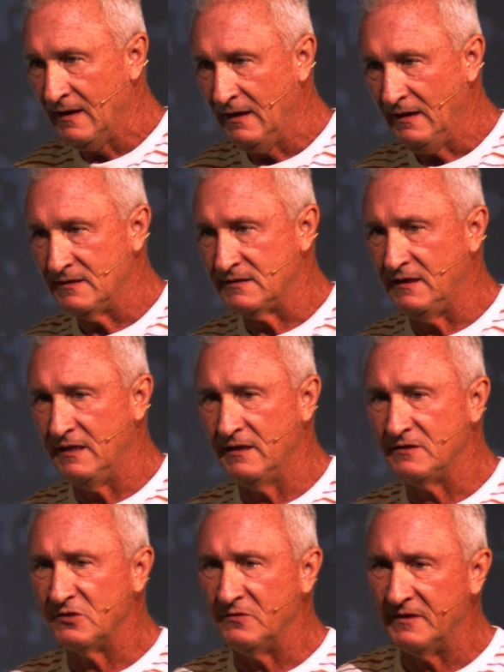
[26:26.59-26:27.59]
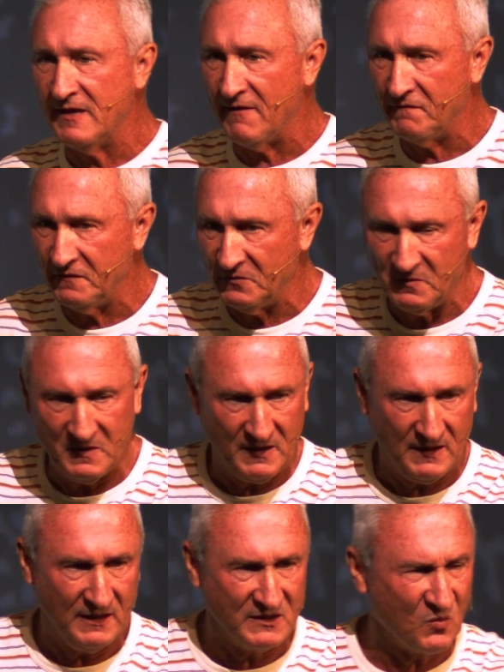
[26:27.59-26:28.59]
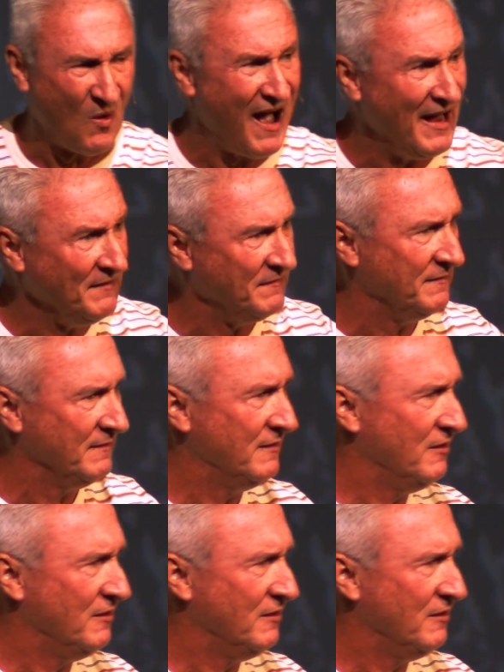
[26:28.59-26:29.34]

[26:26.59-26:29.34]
his kids who didn't have food to eat, his wife